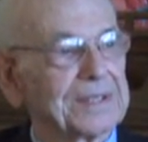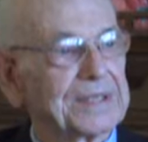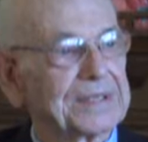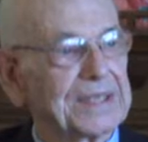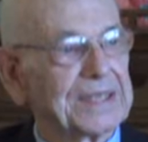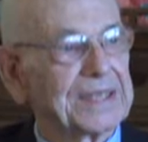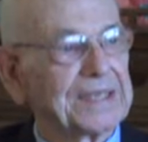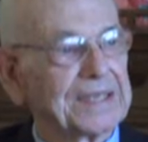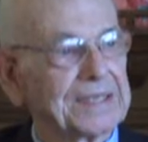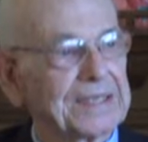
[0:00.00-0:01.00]
that
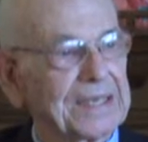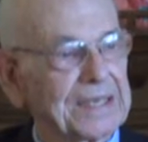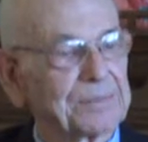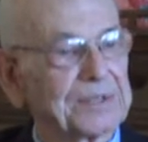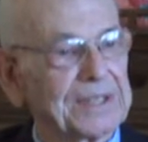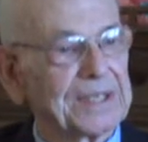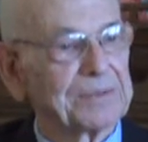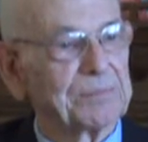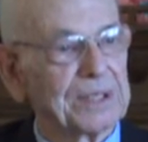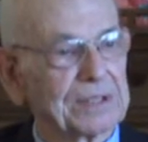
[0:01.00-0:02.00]
he helped
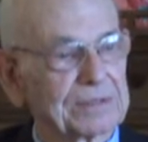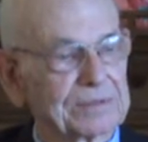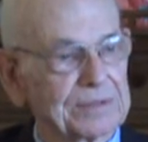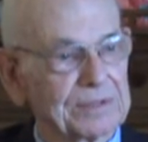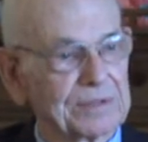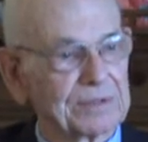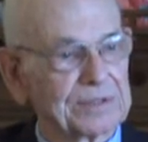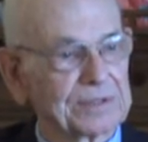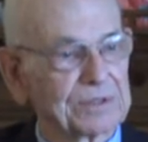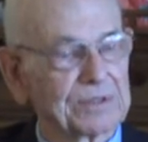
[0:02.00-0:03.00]
get built. You
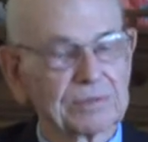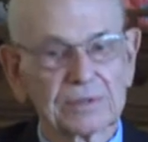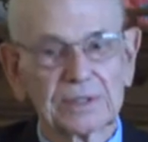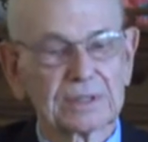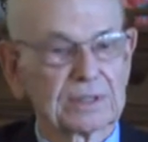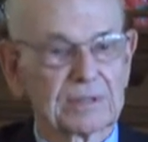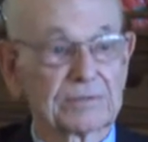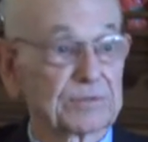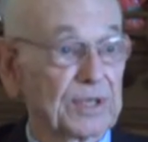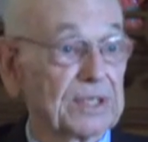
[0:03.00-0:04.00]
know, it's sort of what you call
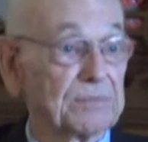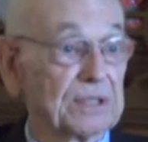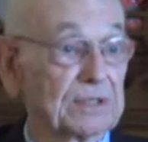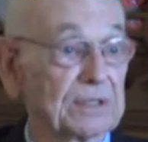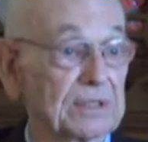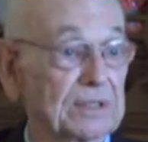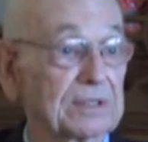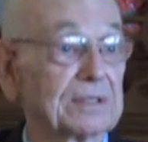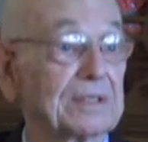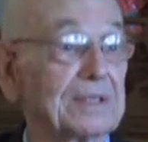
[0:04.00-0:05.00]
a trade building
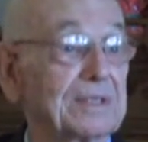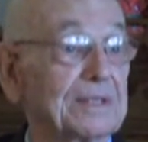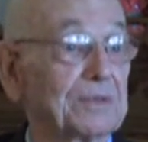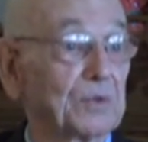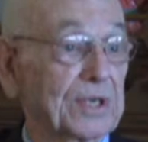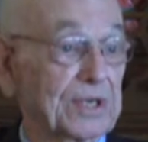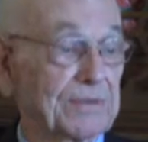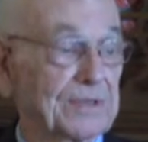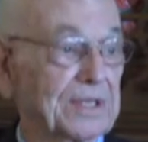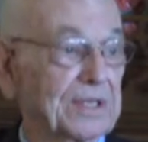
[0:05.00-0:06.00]
or
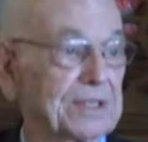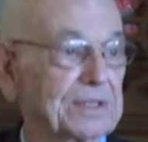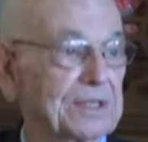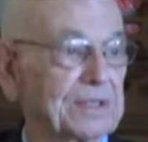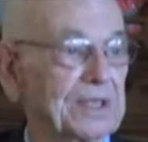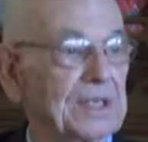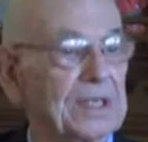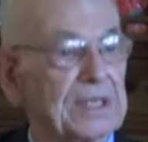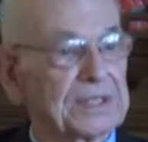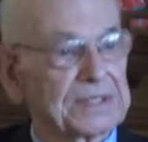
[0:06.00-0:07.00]
whatever it is. And
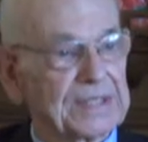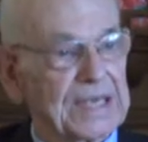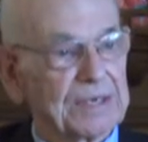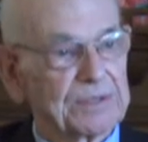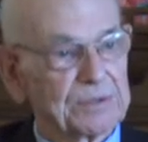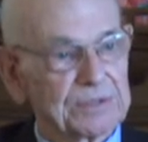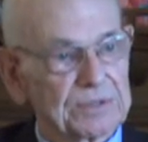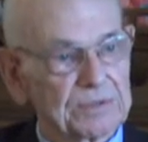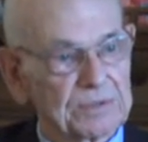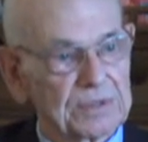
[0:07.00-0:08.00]
it
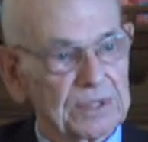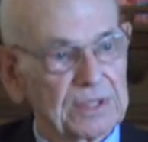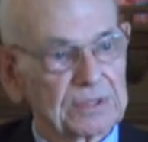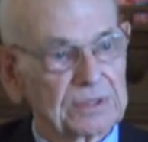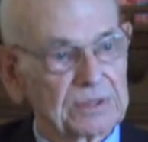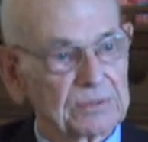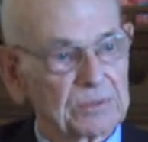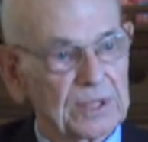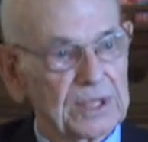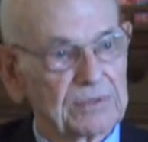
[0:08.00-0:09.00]
was his
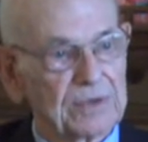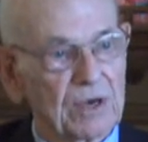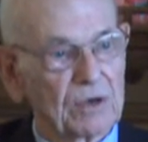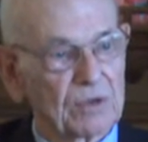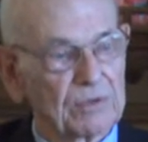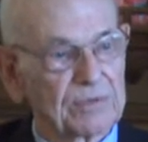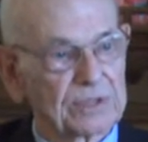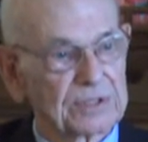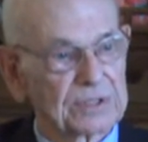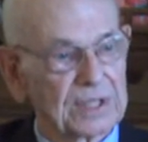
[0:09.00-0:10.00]
way of all over
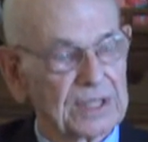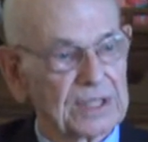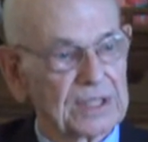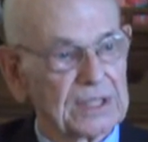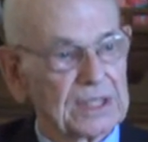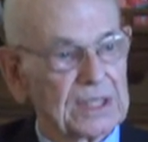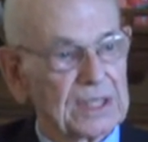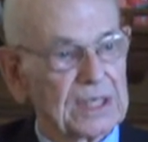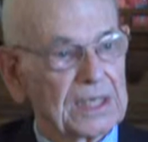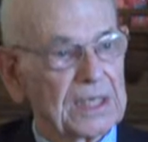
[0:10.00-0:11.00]
the state.
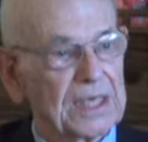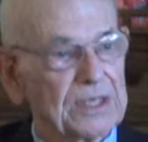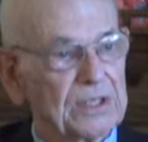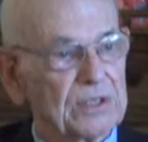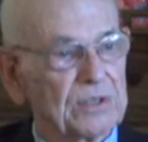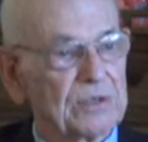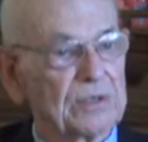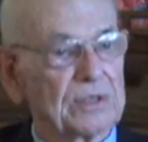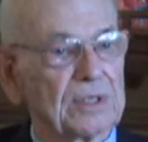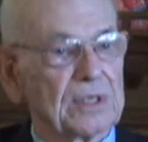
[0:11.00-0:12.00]
And he
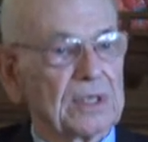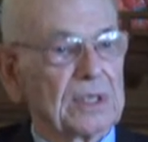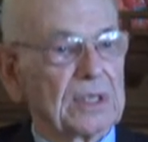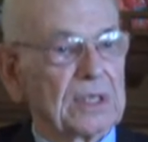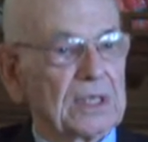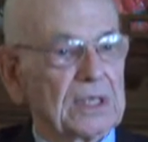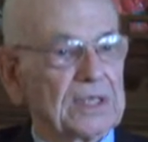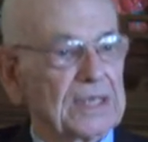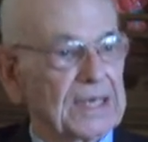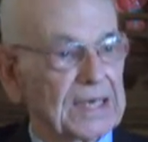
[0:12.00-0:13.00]
knew
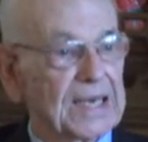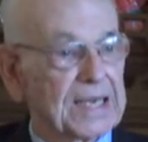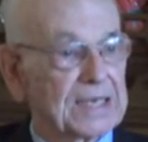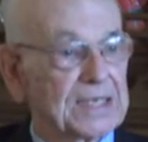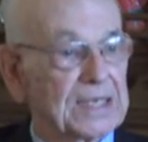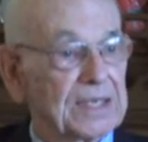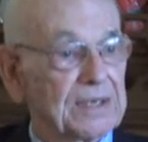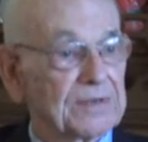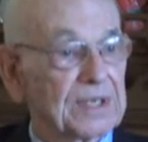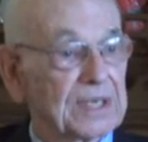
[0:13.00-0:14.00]
that Atlanta
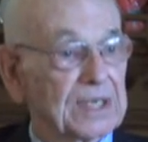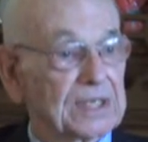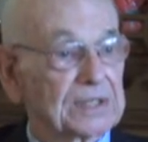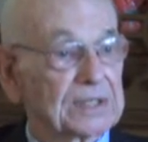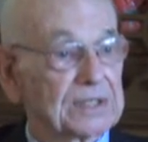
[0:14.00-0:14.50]
needed things